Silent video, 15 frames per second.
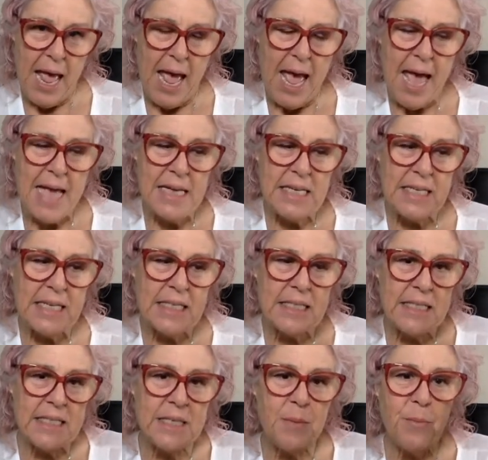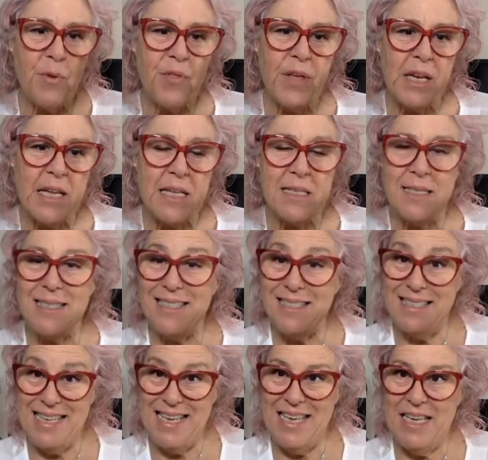and it's a symbol that can
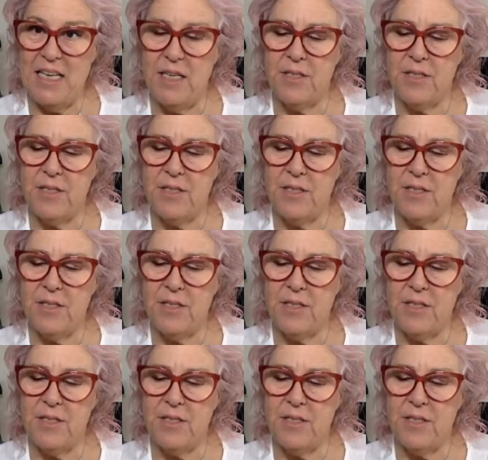see.